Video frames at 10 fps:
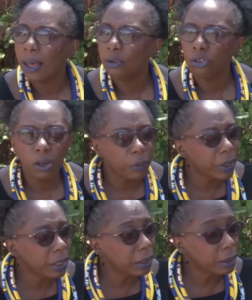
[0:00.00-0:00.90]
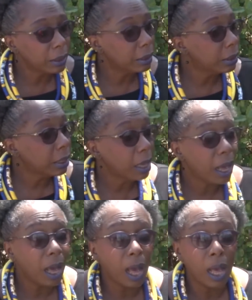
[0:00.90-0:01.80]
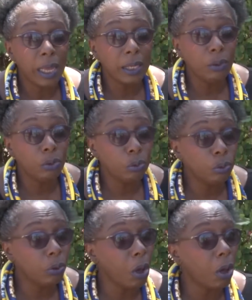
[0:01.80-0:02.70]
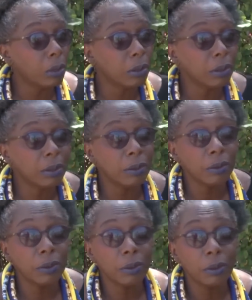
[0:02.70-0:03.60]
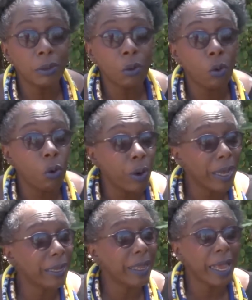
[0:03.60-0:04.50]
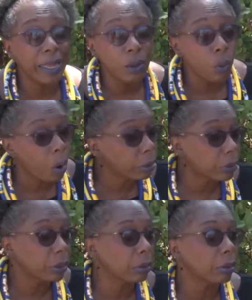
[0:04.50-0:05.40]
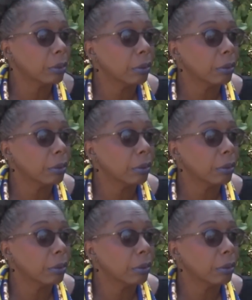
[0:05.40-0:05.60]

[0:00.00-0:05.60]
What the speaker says: Sherwood, I do not go in any water